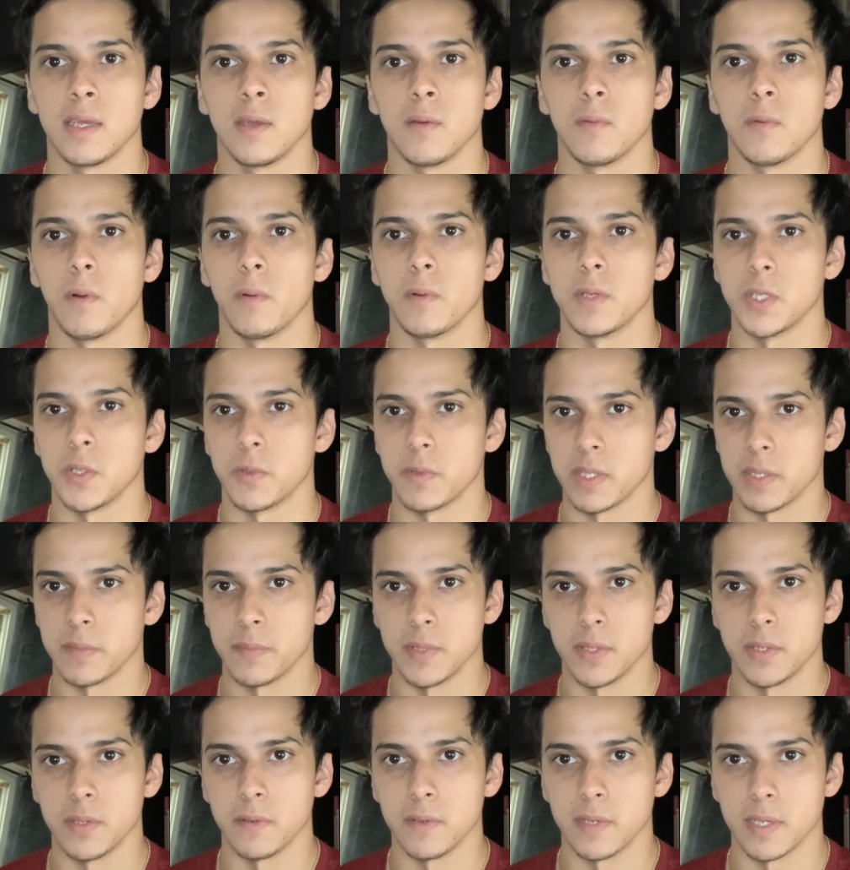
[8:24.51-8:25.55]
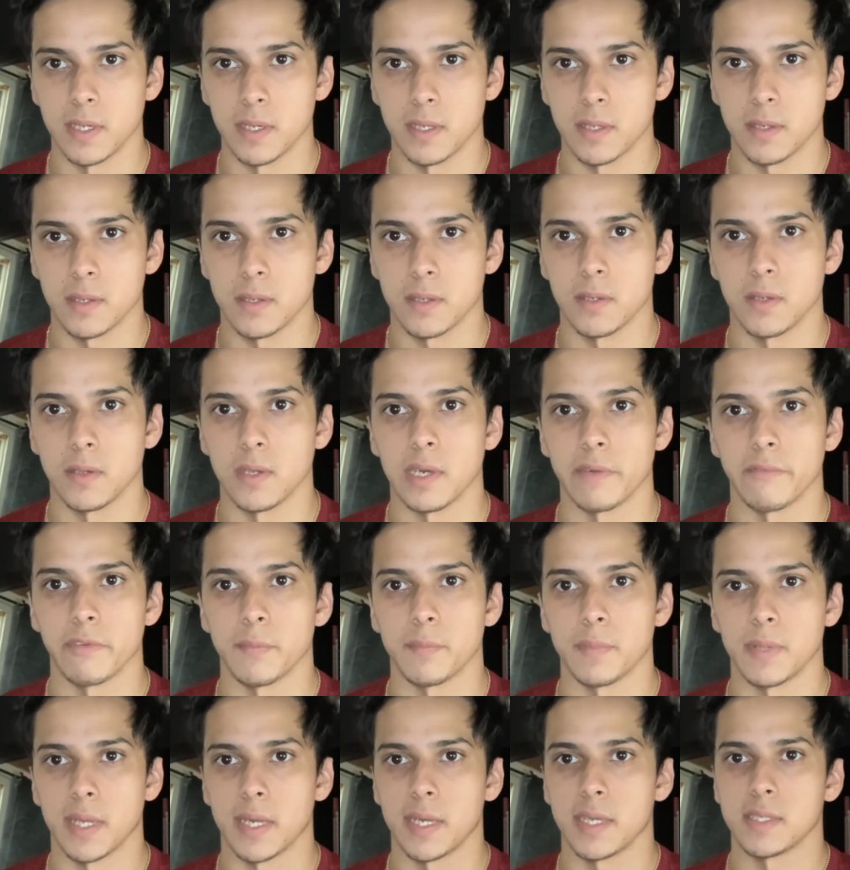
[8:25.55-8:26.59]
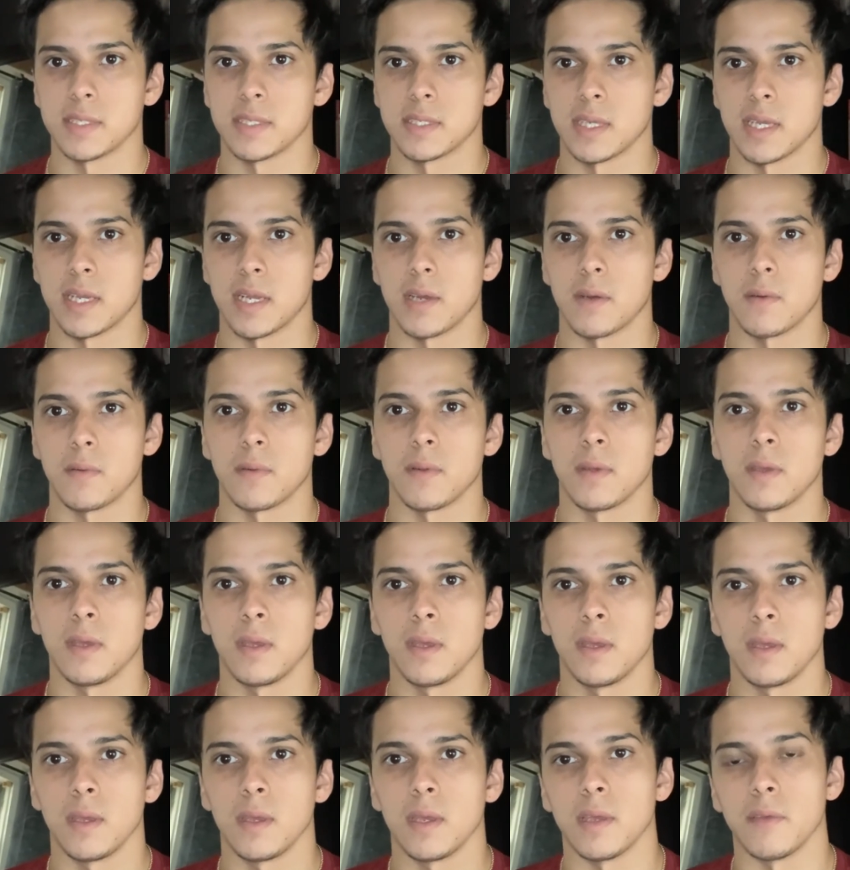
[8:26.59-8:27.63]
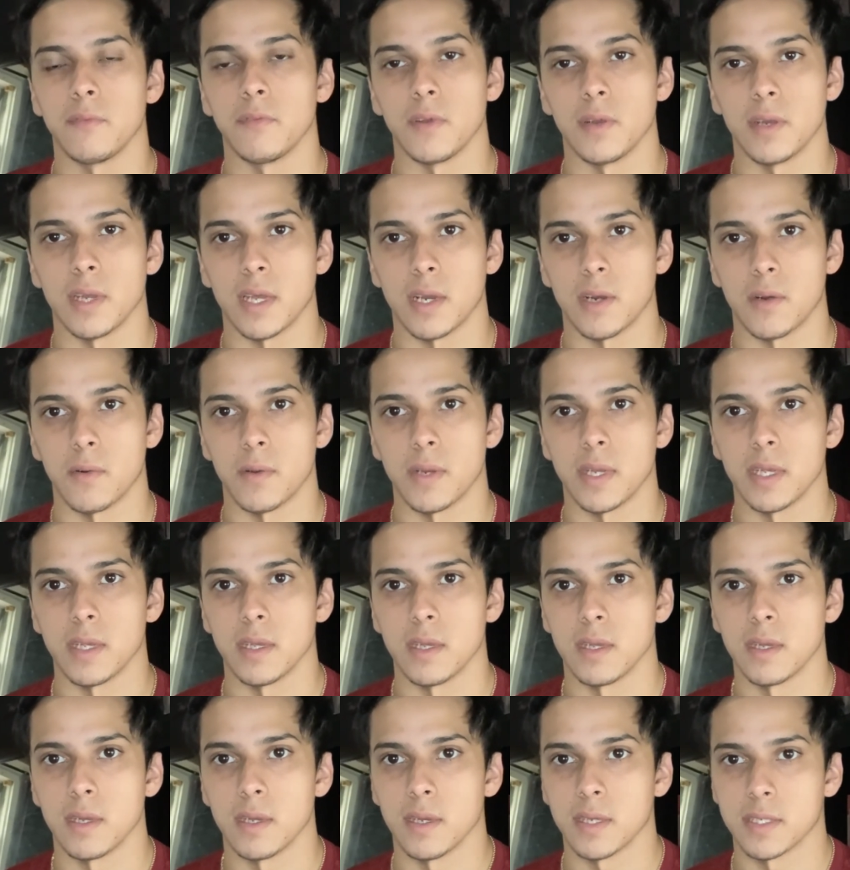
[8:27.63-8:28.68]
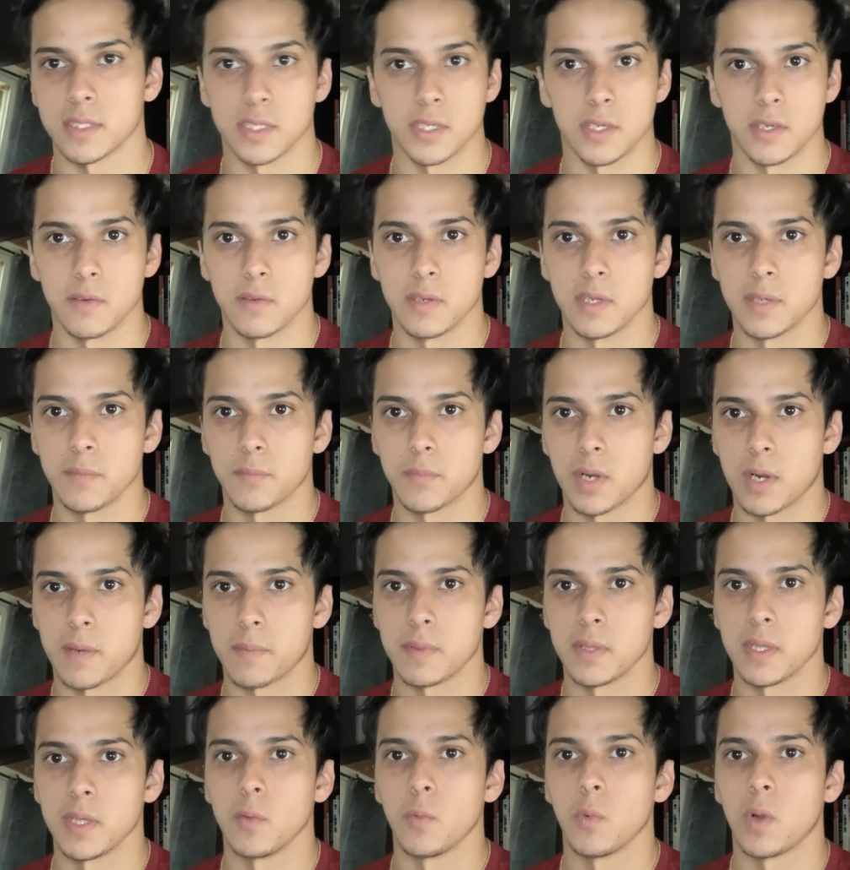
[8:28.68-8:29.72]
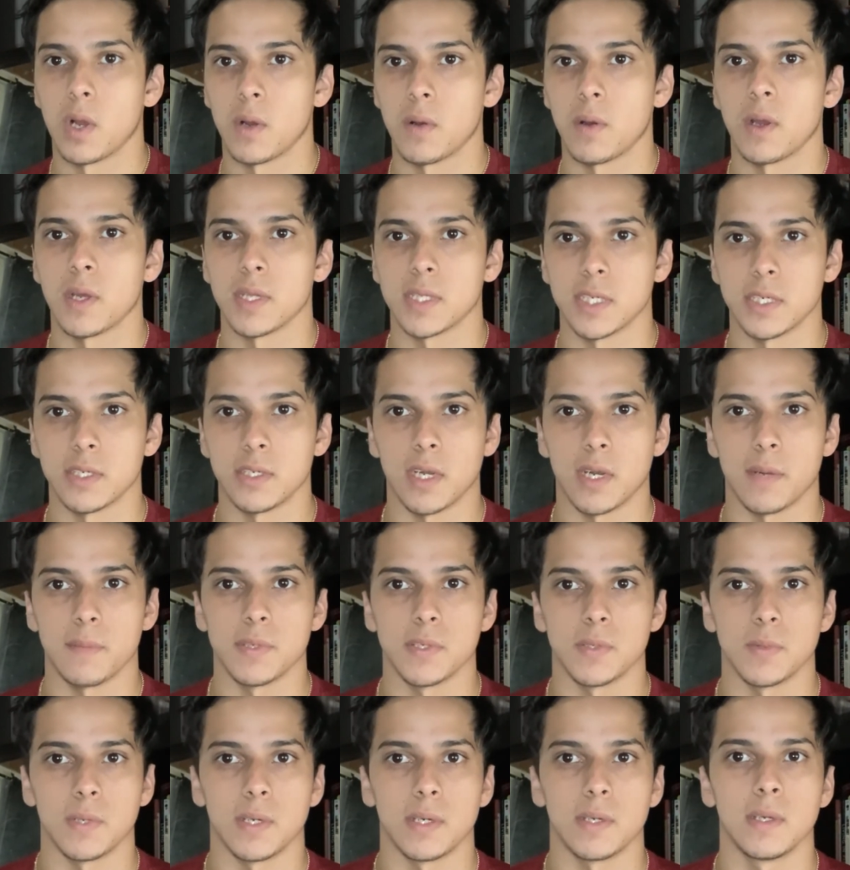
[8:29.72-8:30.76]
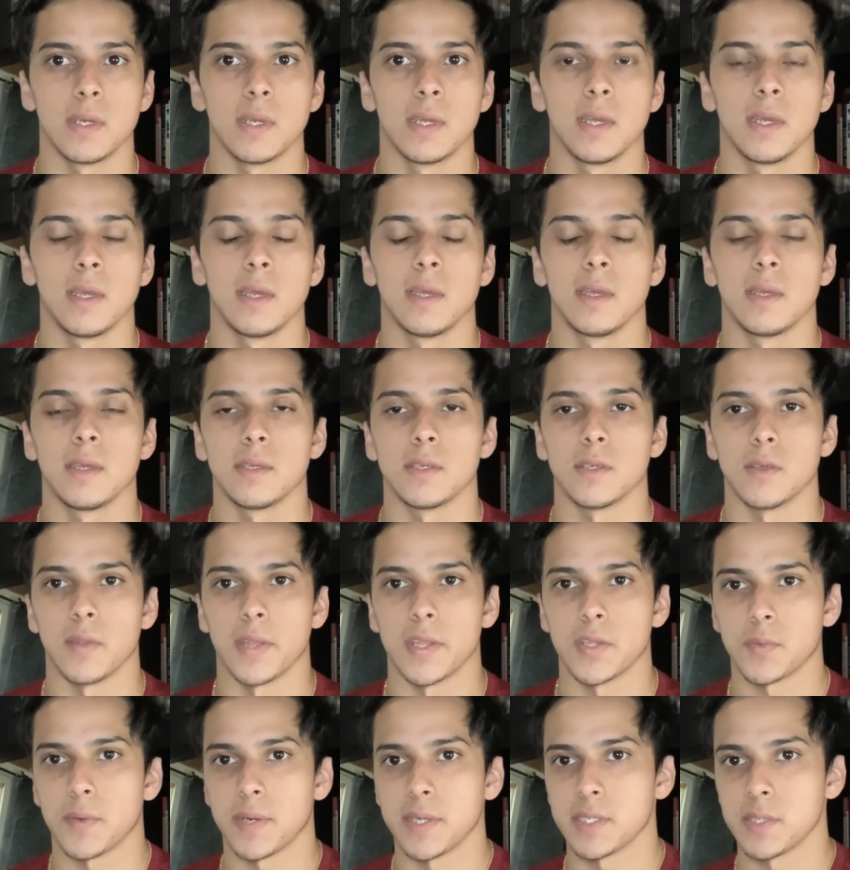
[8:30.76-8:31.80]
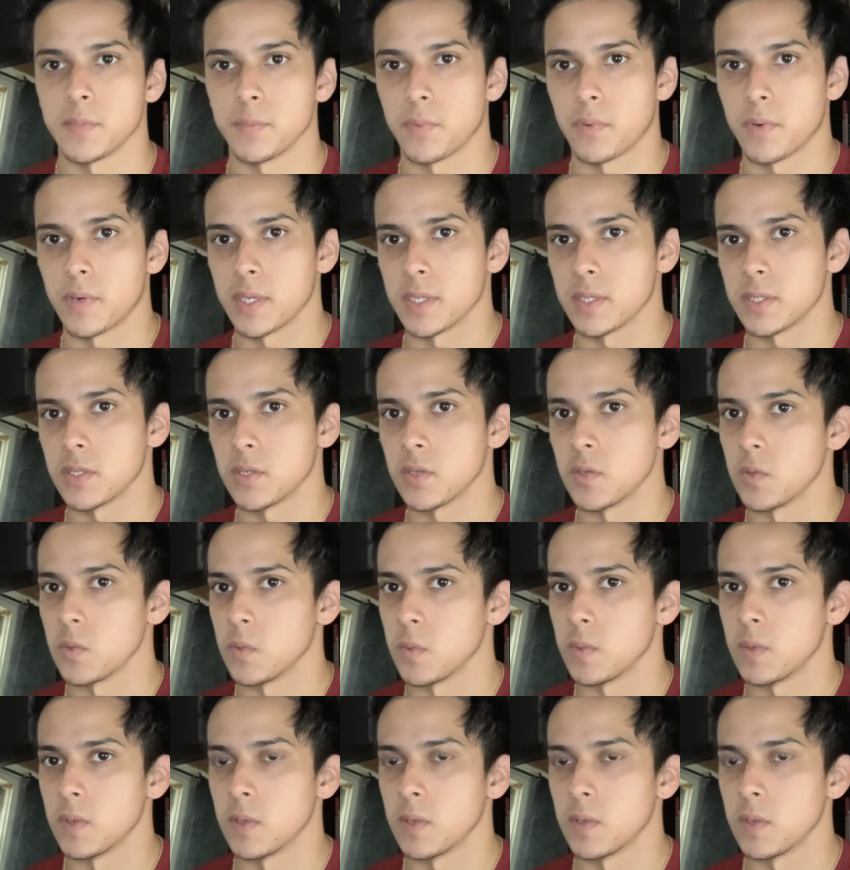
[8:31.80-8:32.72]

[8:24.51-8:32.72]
What would you really be doing? Do you have a plan set out if you're not already executing properly while at your job as well? So that's why it's important to